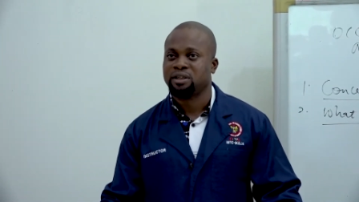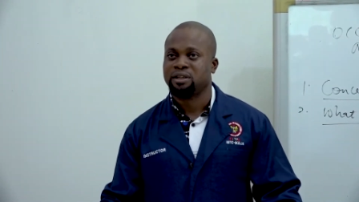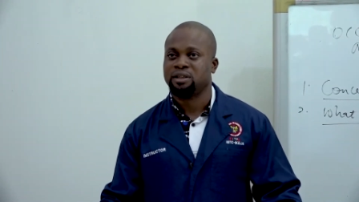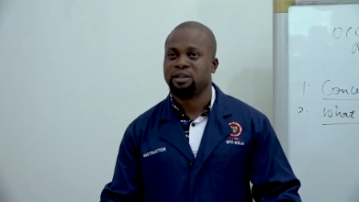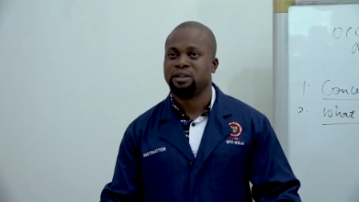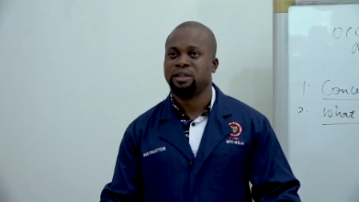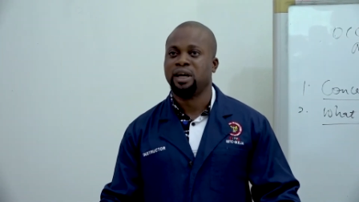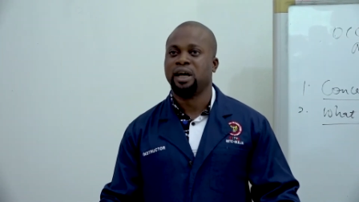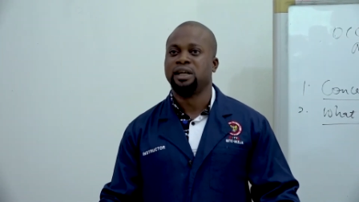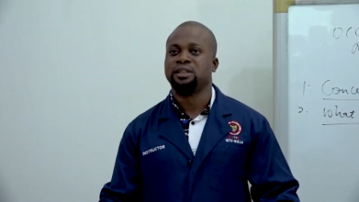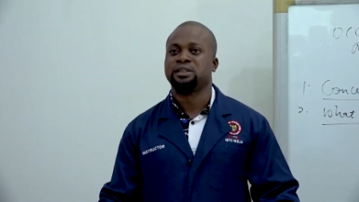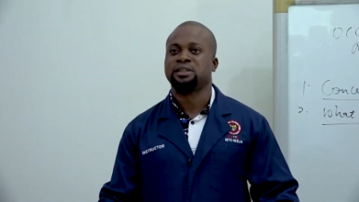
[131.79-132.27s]

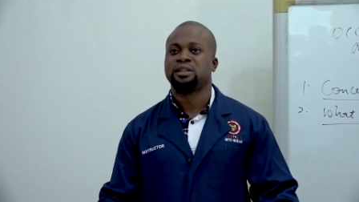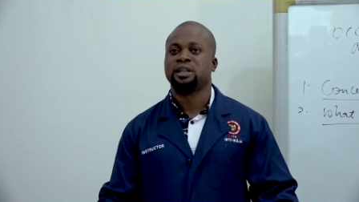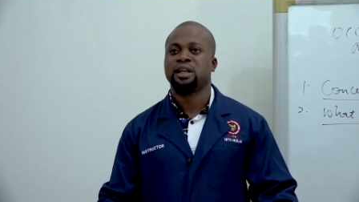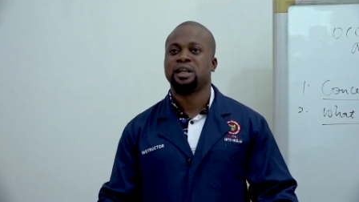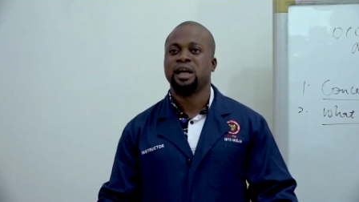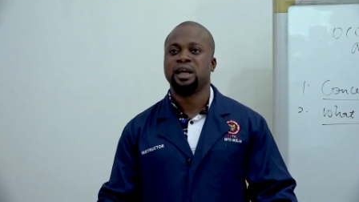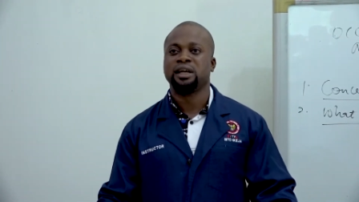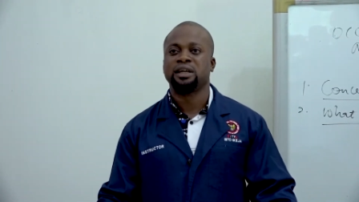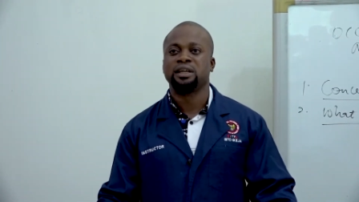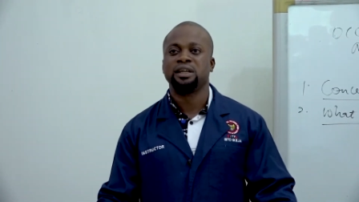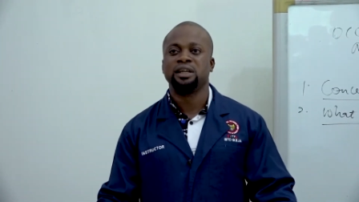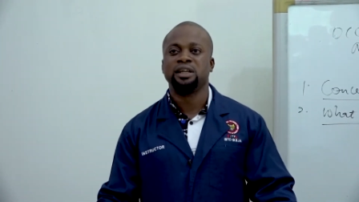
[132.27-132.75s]
that
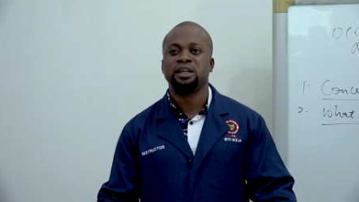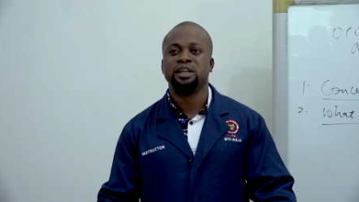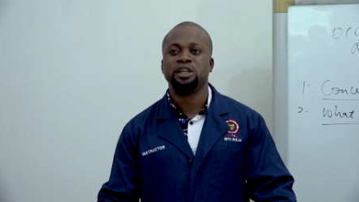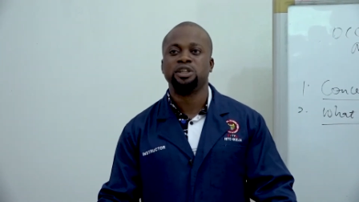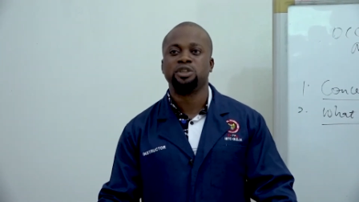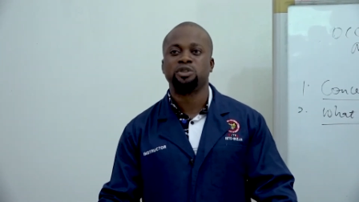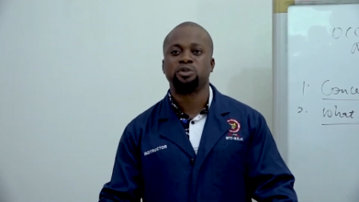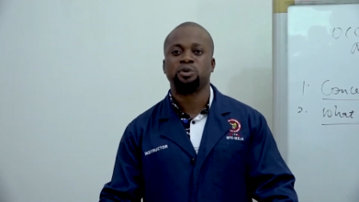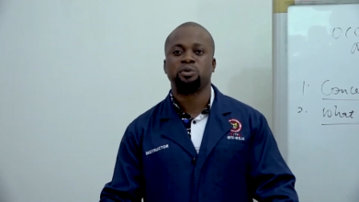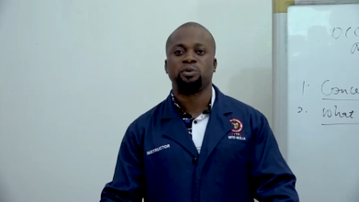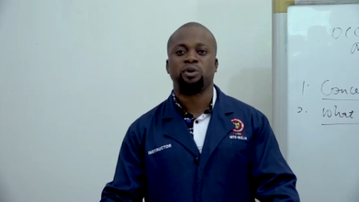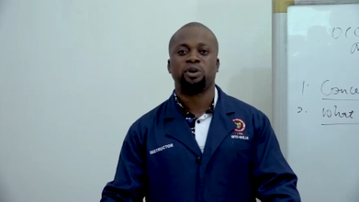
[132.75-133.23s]
likely leads
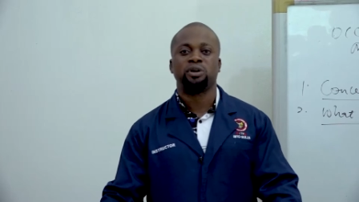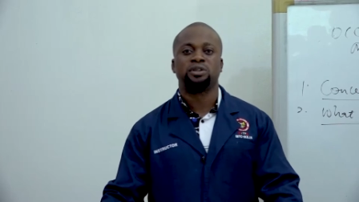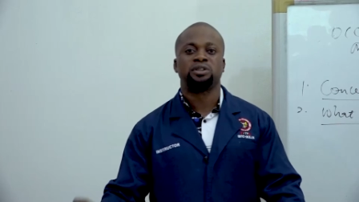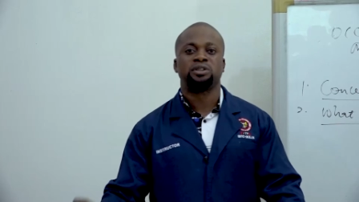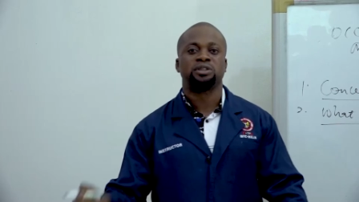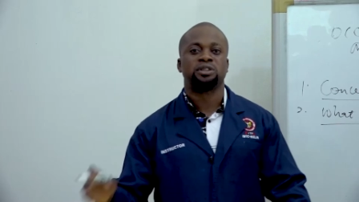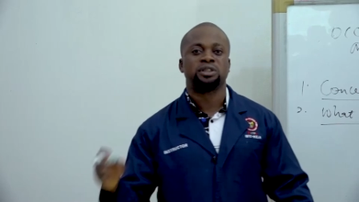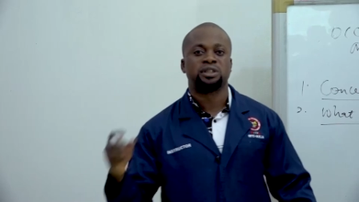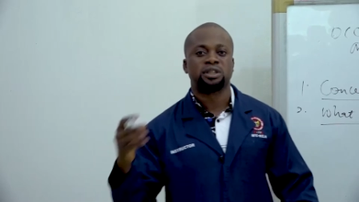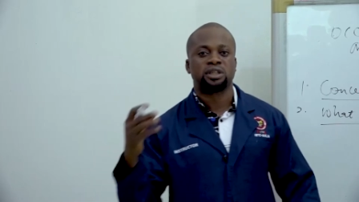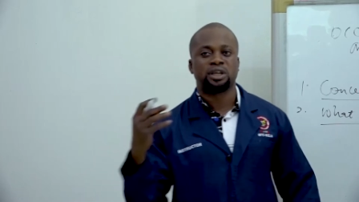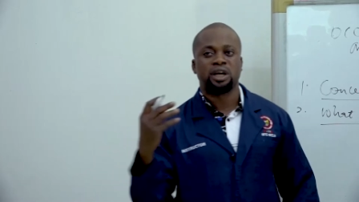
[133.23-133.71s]
to what?
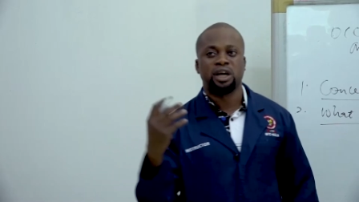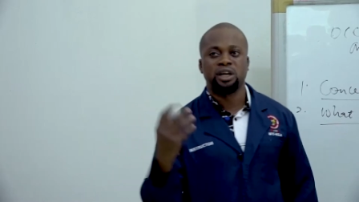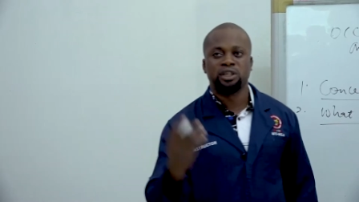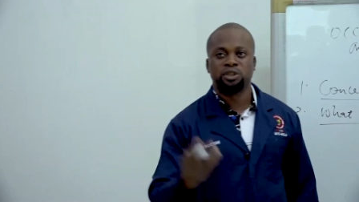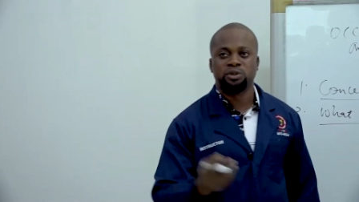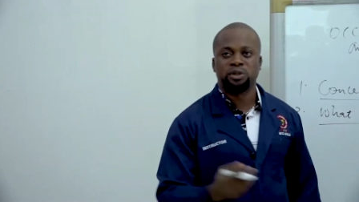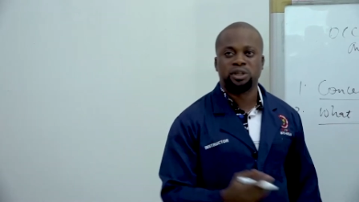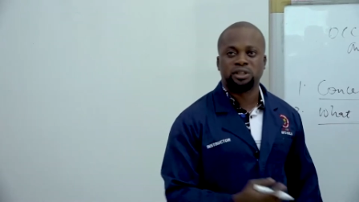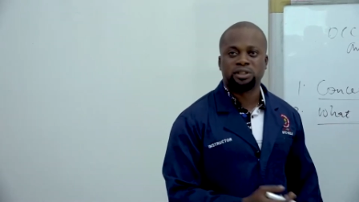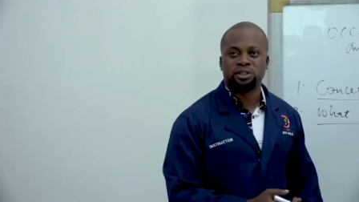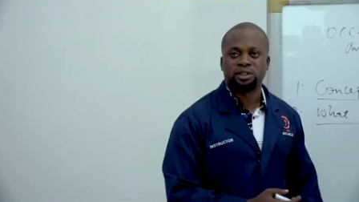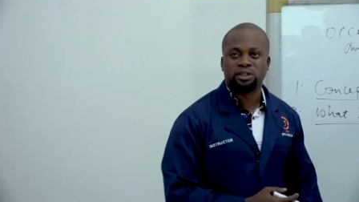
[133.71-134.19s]

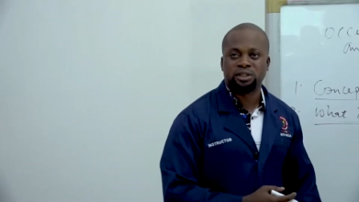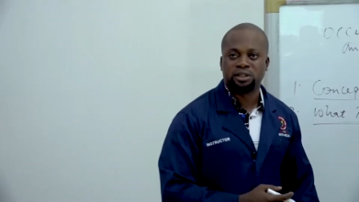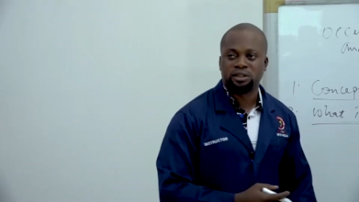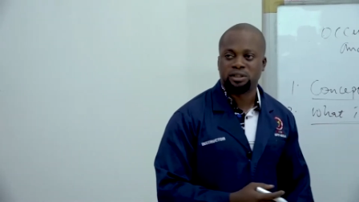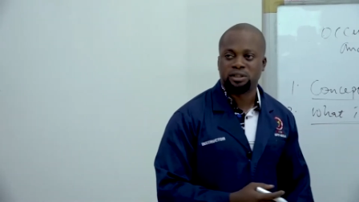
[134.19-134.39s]
Casualty